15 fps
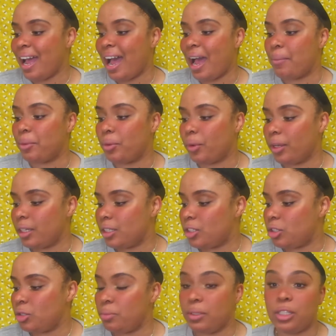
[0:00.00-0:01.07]
I'm going
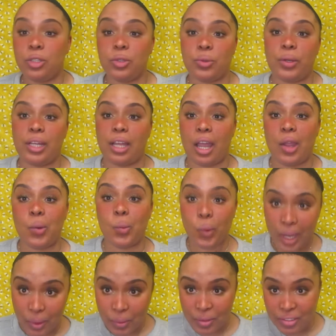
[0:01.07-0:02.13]
to be doing a
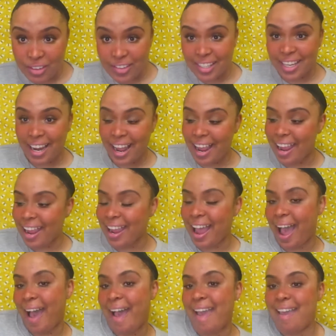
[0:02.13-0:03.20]
wig review today.
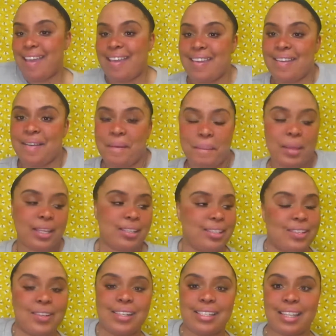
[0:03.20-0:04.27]
I am
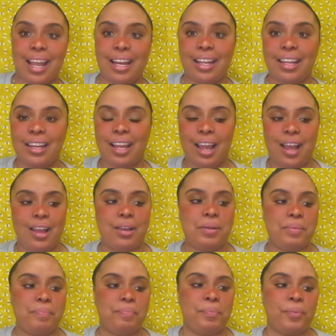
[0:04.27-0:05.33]
so excited.
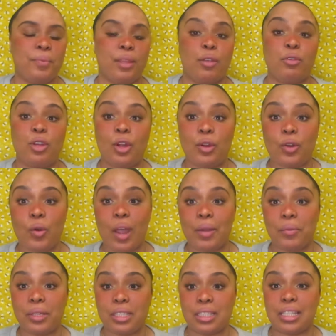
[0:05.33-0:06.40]
If you don't know, I
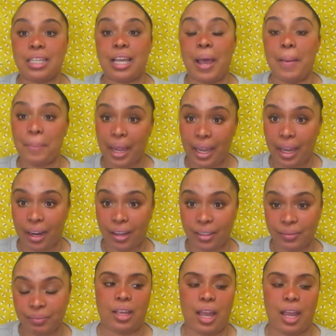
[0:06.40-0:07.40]
recently cut my hair.